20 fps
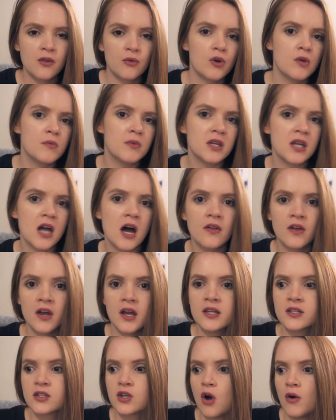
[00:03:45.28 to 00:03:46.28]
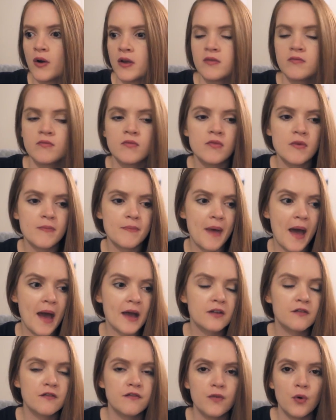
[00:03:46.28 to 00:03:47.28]
of the room and the other, it's going
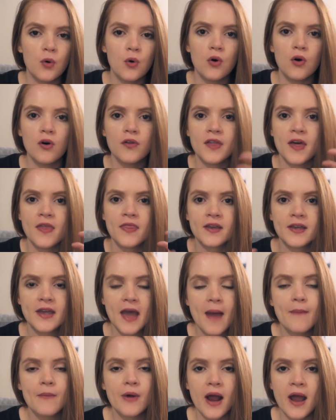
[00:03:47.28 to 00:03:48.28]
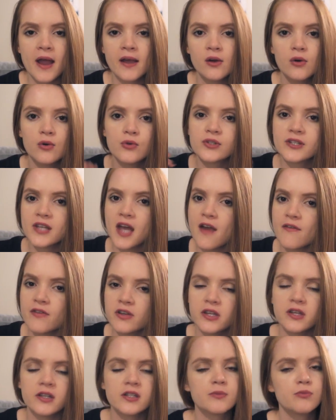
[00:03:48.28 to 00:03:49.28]
back and forth and the camera angles,
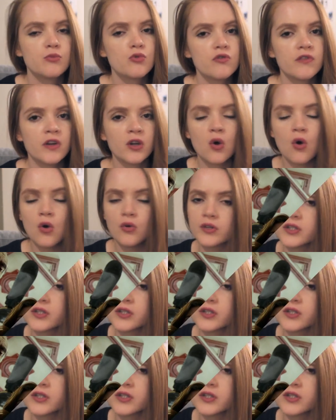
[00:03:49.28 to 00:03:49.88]
everything is moving all